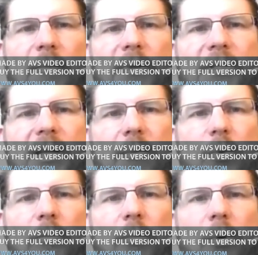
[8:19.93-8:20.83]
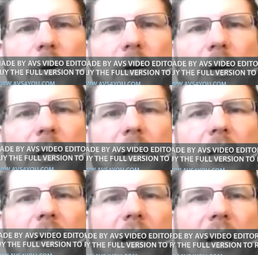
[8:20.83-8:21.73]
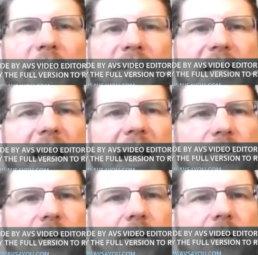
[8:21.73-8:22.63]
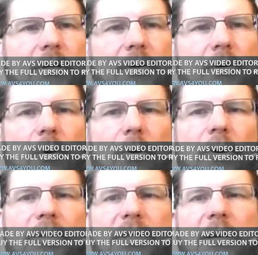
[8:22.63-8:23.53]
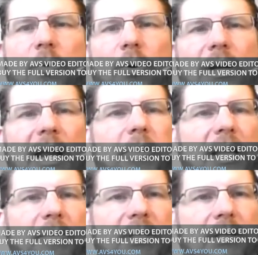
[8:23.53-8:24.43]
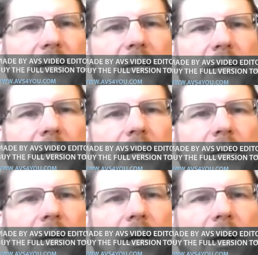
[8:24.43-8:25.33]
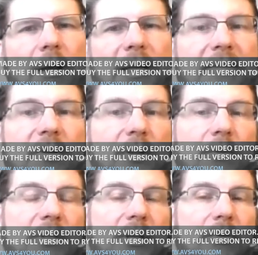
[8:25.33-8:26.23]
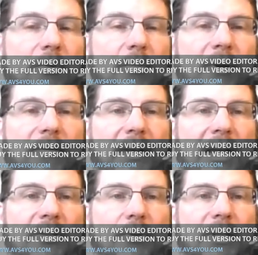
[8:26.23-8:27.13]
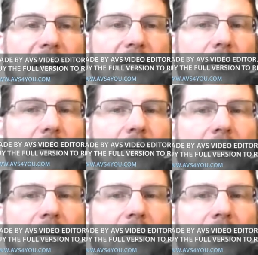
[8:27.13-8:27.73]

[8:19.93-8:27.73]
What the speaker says: Some were more psychiatric, or some were epilepsy. And even there was a group of gastrointestinal.